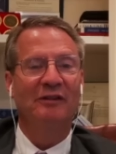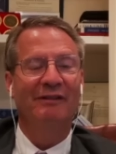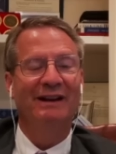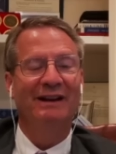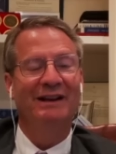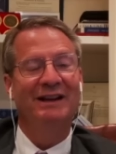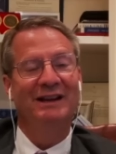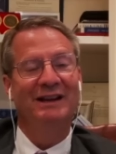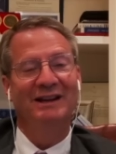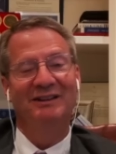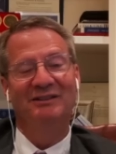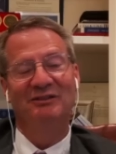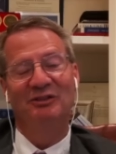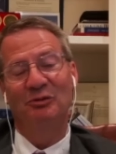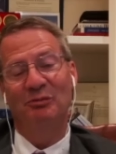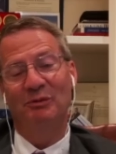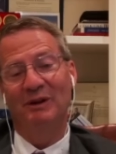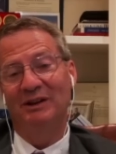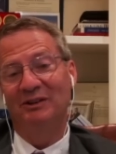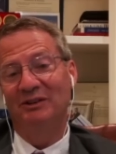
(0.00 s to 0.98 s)
I mean, in
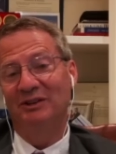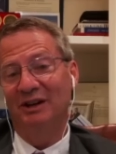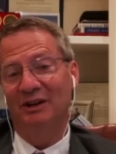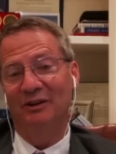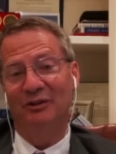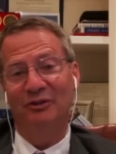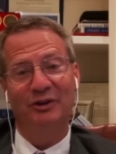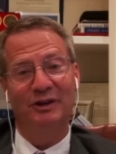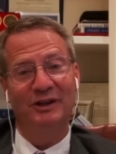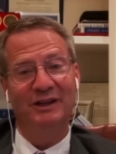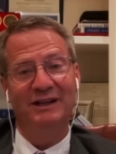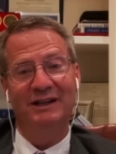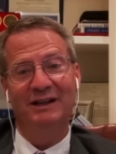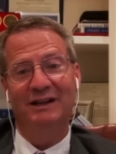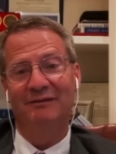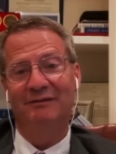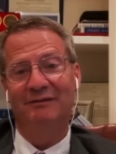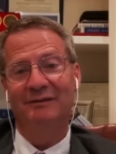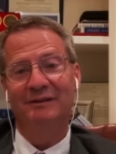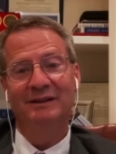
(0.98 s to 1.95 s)
Tennessee,
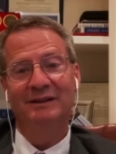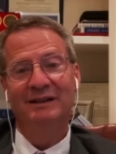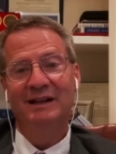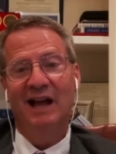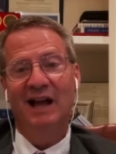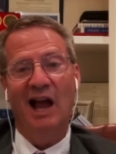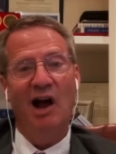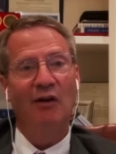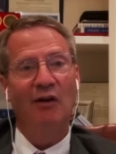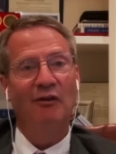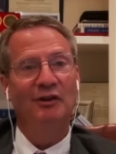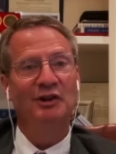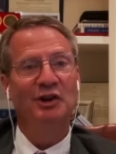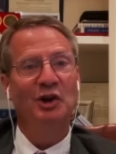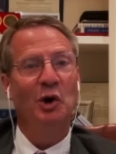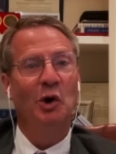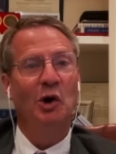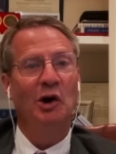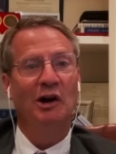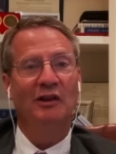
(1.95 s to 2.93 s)
Alvin
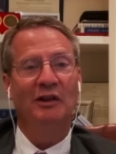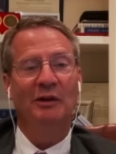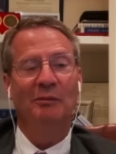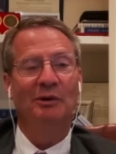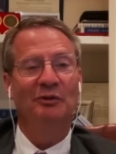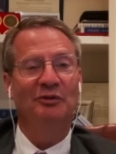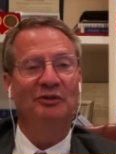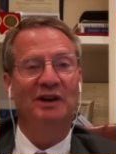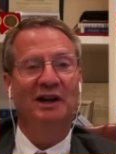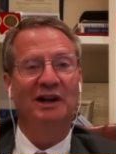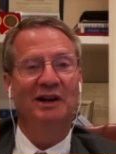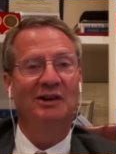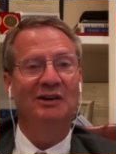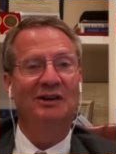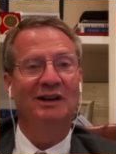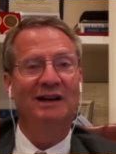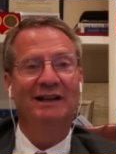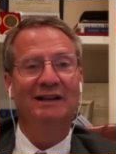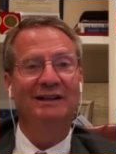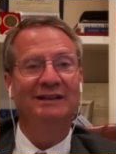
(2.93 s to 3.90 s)
York, the most
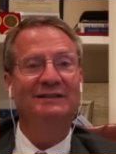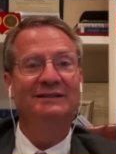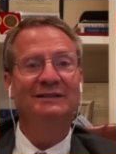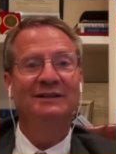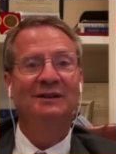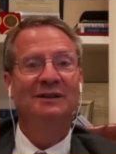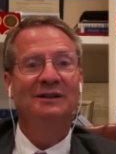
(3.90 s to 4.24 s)
decorated